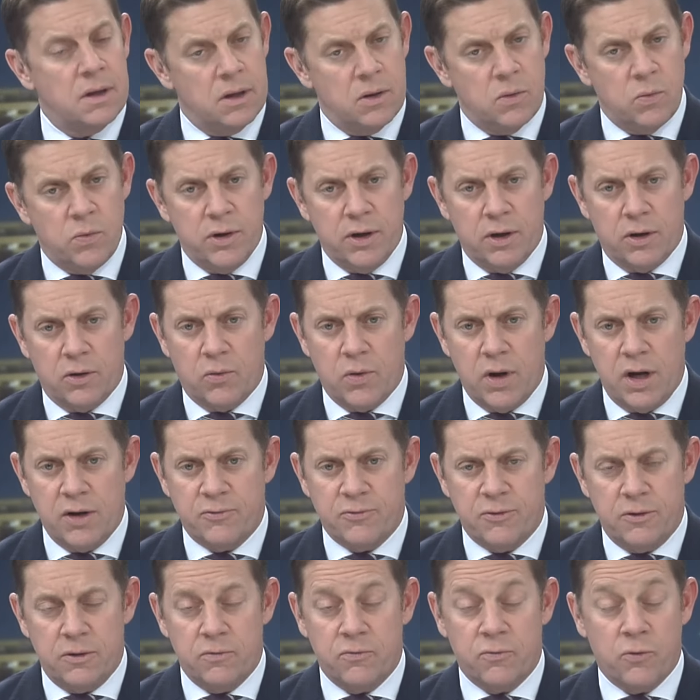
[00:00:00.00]
We are
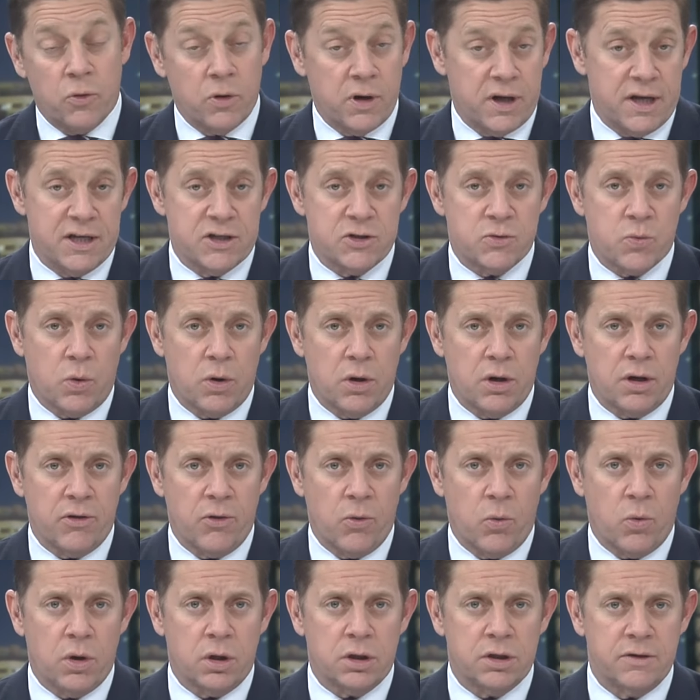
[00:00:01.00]
grateful for his work and
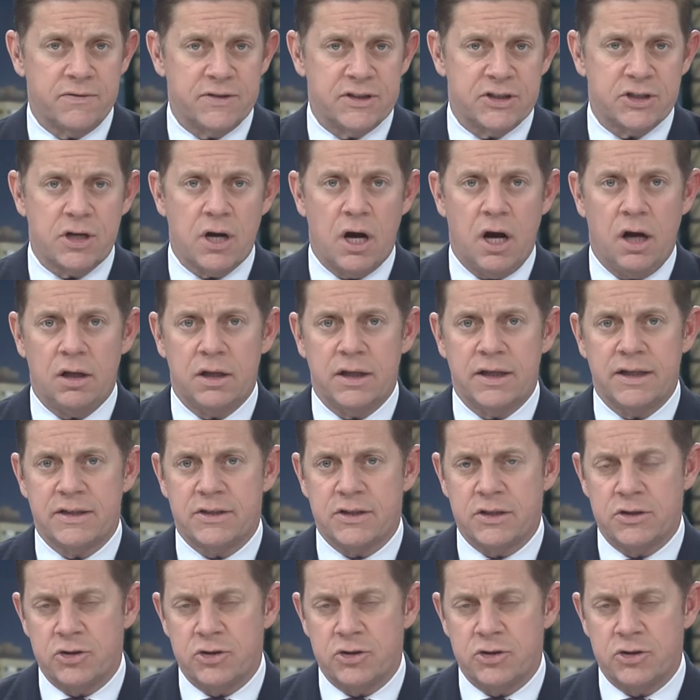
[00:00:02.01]
the work of his colleagues.